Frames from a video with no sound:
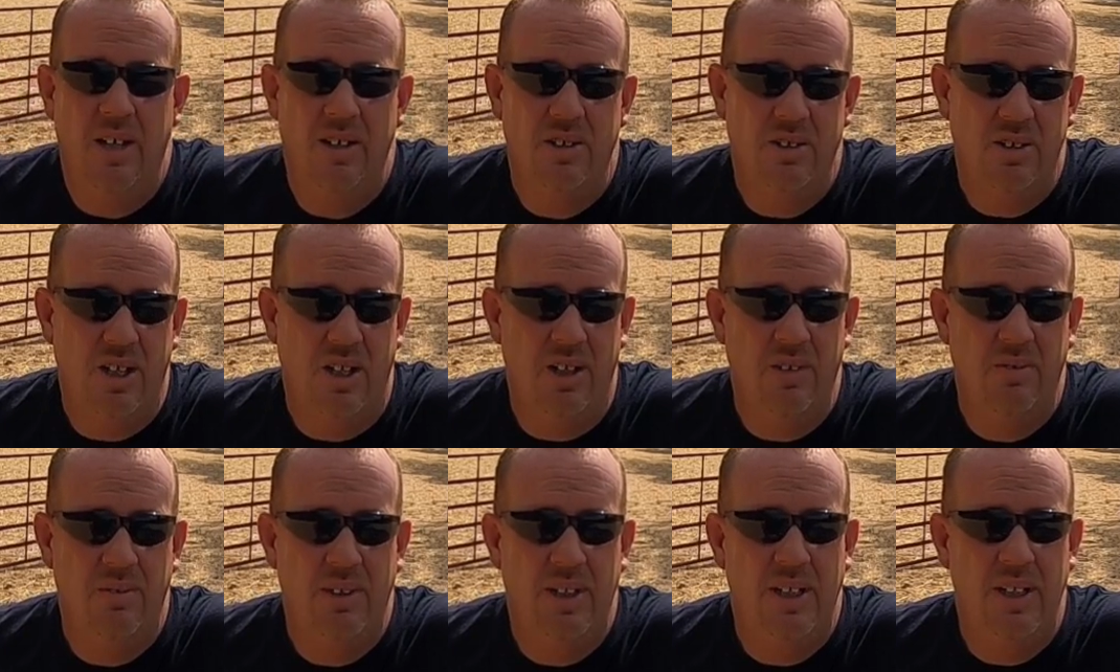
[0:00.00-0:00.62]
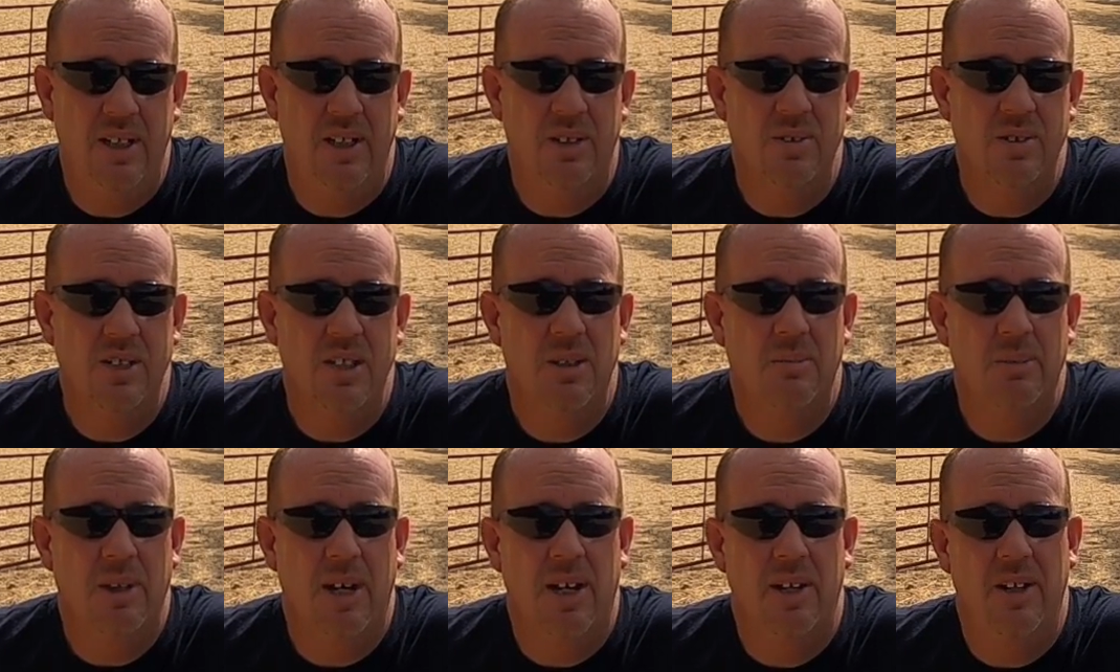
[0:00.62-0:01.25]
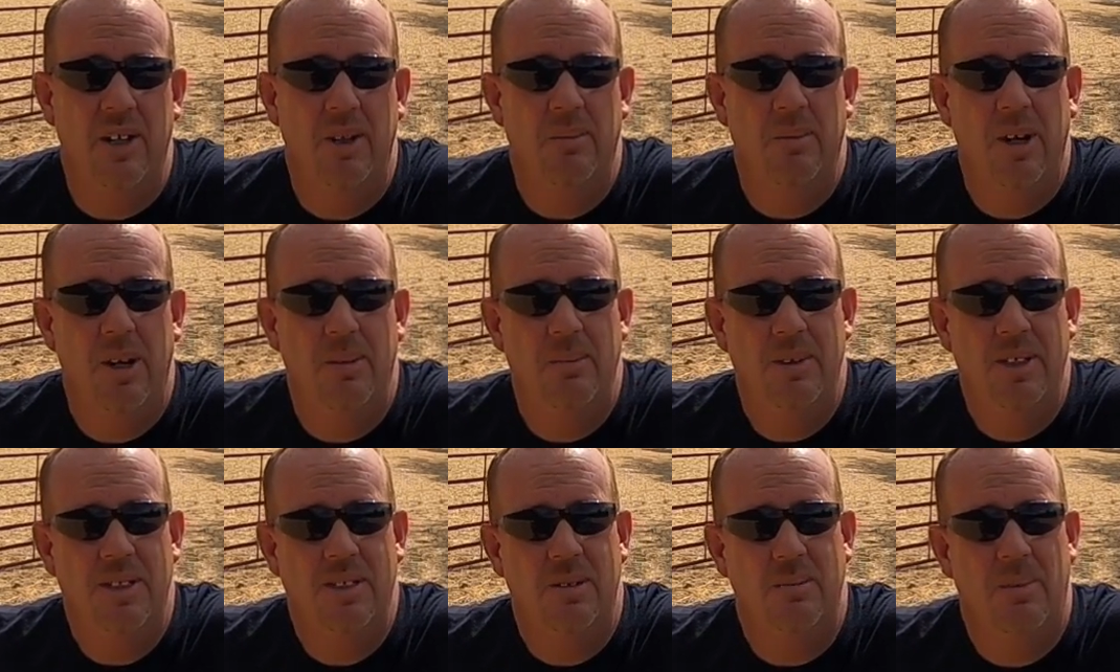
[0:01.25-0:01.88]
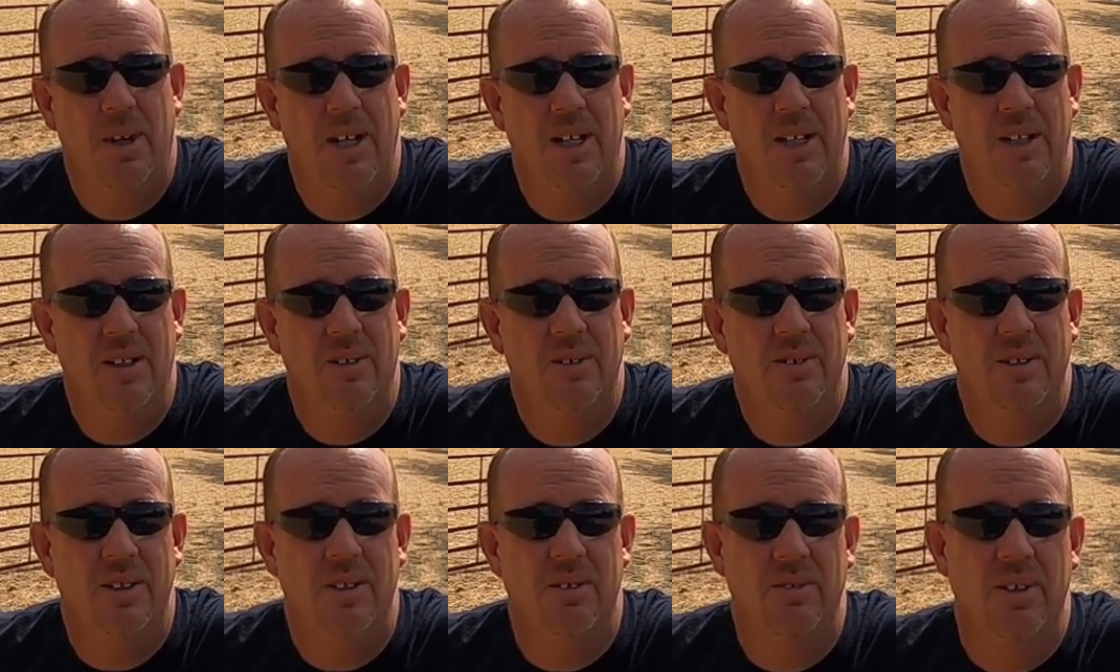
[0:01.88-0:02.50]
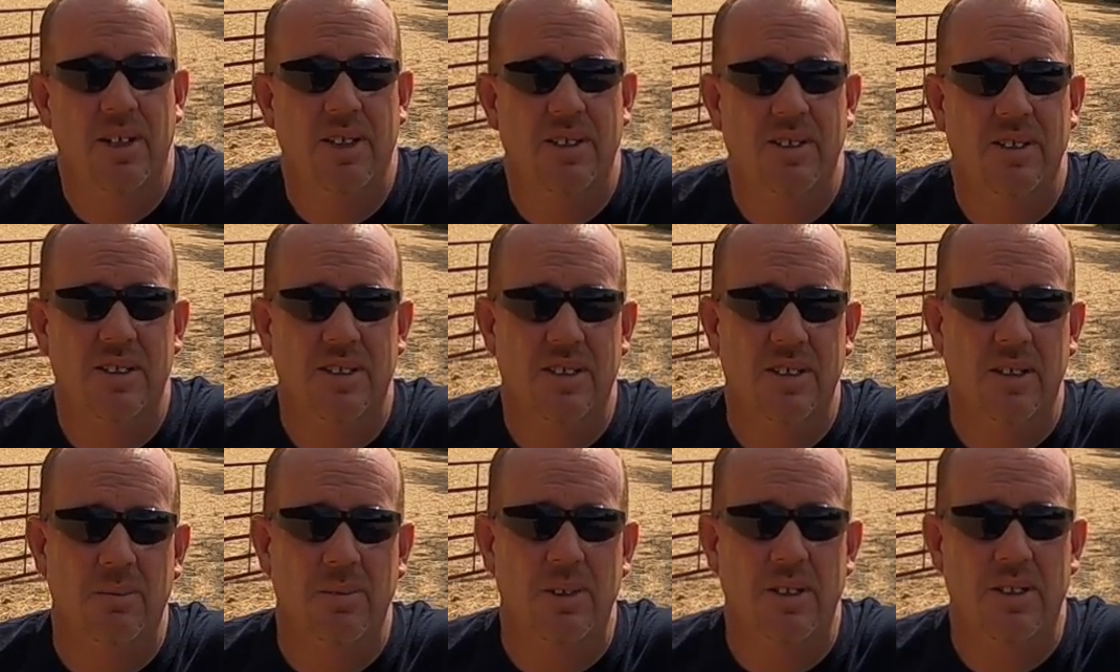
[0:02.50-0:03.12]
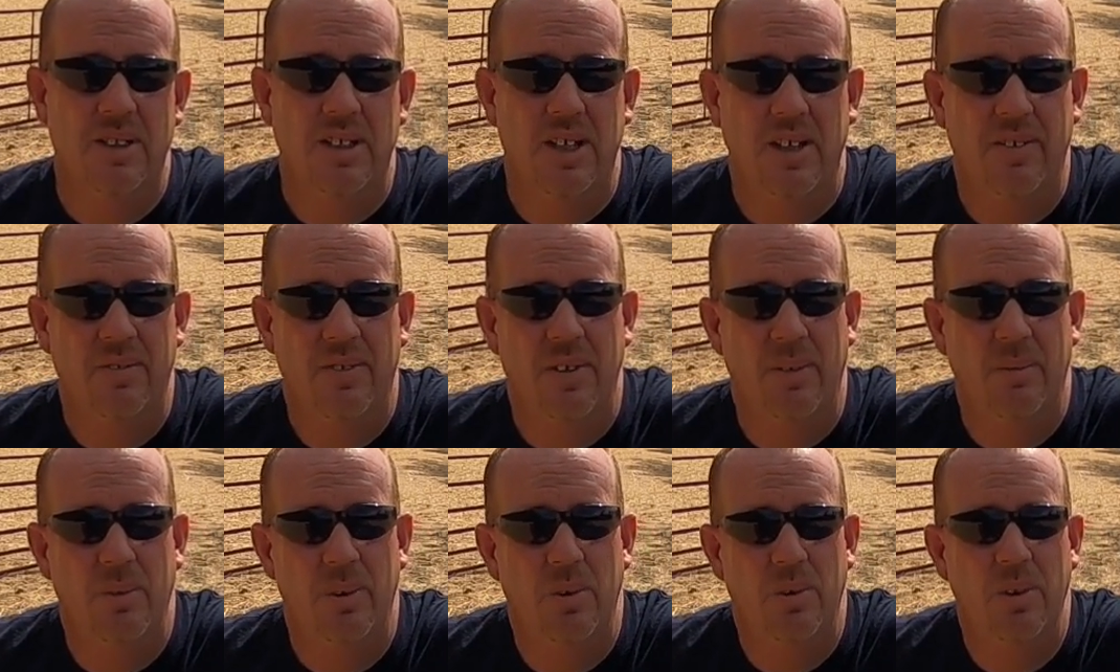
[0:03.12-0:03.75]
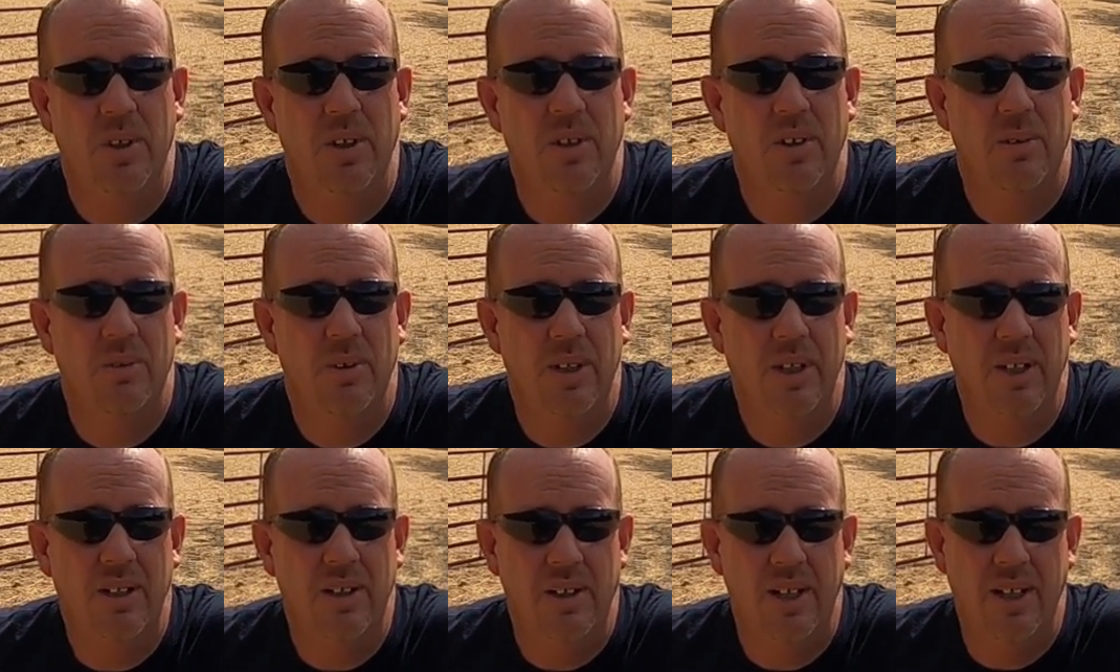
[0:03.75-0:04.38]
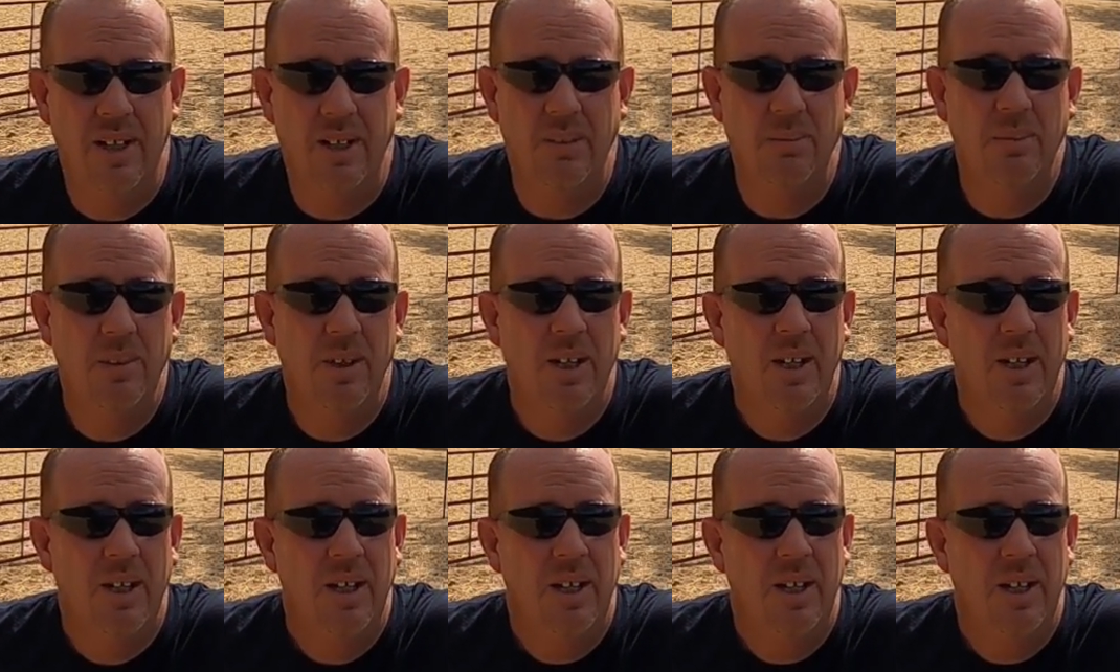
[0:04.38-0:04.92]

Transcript: Share the videos, get them out there. Might be somebody else interested in some of this stuff that I'm doing here at the Reclaim.